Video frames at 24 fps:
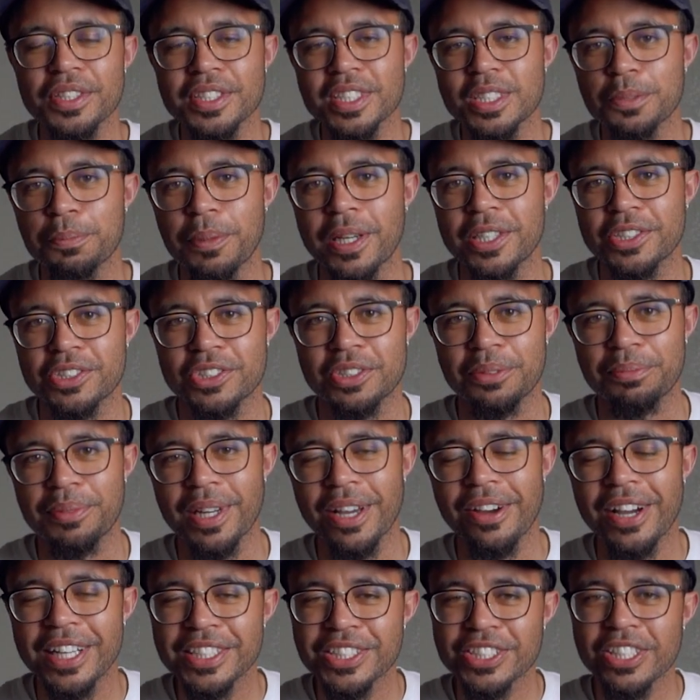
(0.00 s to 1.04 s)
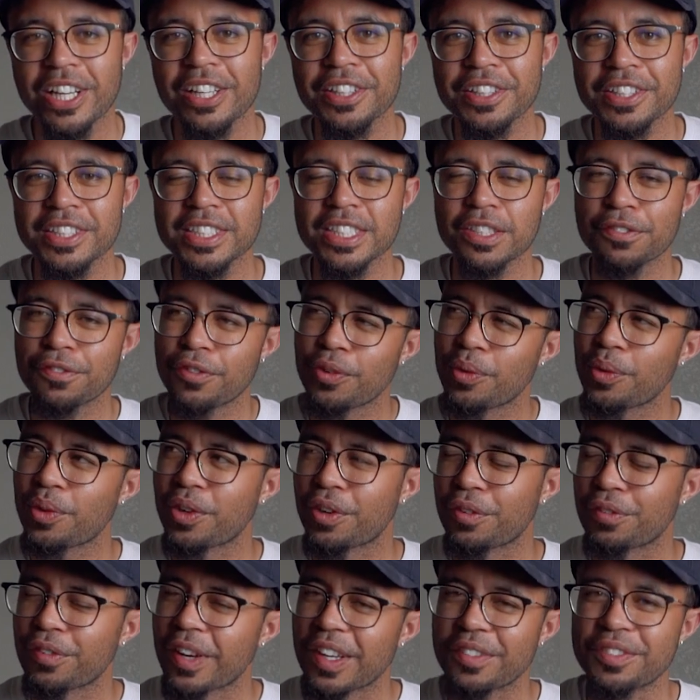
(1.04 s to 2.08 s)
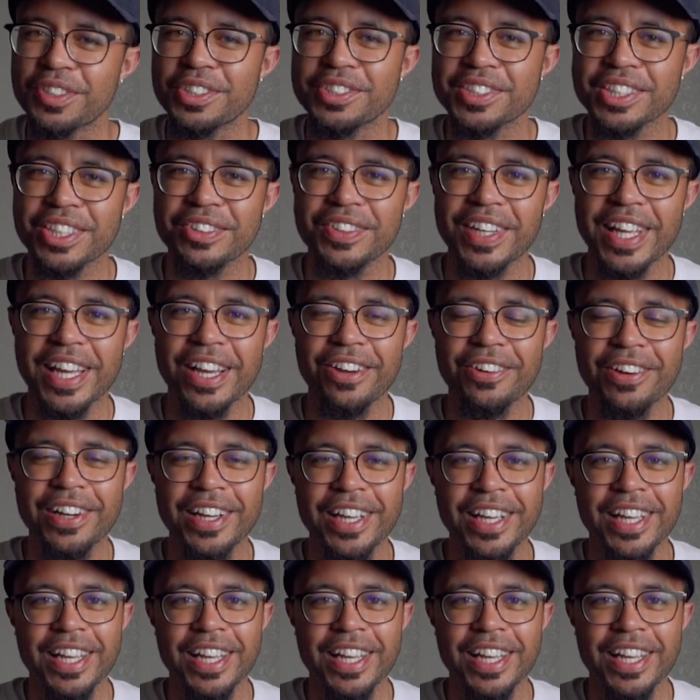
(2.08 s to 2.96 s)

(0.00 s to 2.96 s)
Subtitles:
Spectrum. Now I shot this 4 or 5 years ago now,